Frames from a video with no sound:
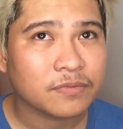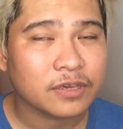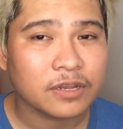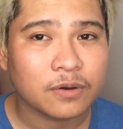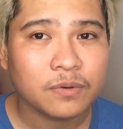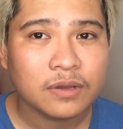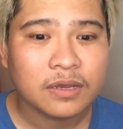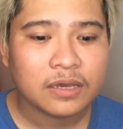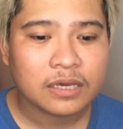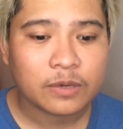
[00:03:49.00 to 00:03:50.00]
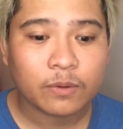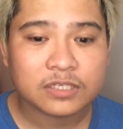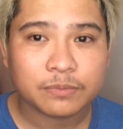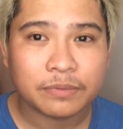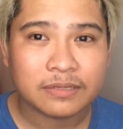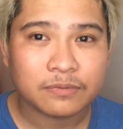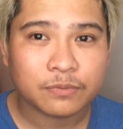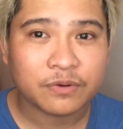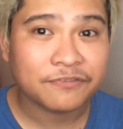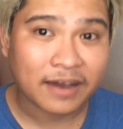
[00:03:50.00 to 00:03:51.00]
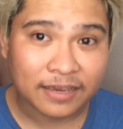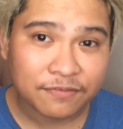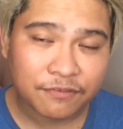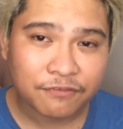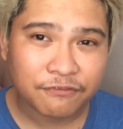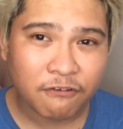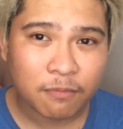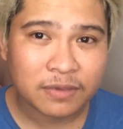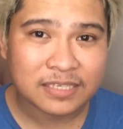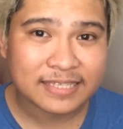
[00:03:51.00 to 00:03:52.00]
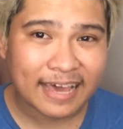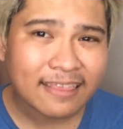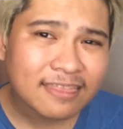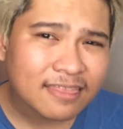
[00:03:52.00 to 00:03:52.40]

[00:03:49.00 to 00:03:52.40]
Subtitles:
you know,He was been revived from his death.